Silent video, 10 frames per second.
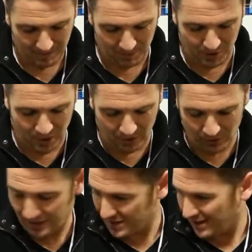but Jack
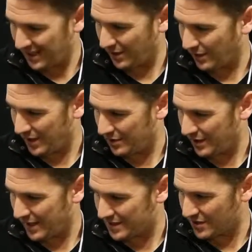White doesn't like it when I do
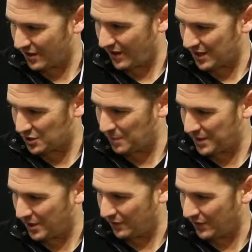that, so I have to be
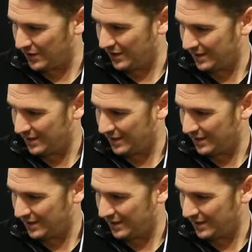careful.